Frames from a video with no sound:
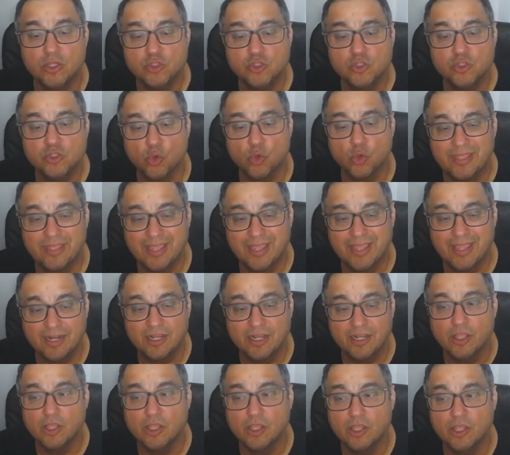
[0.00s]
so
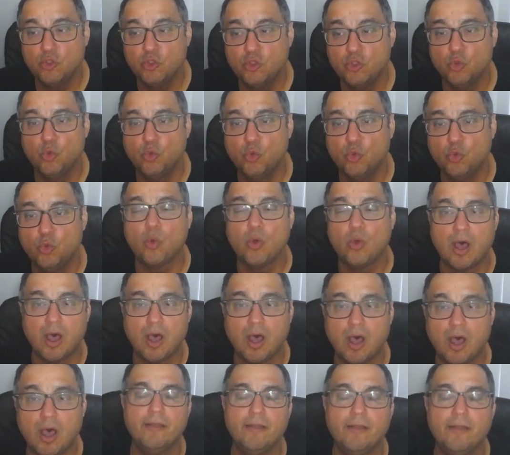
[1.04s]
that you
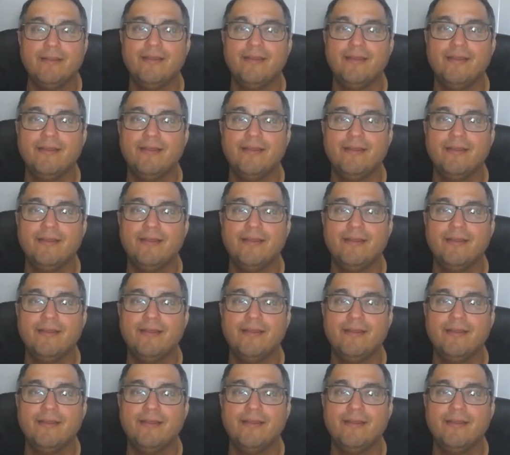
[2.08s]
are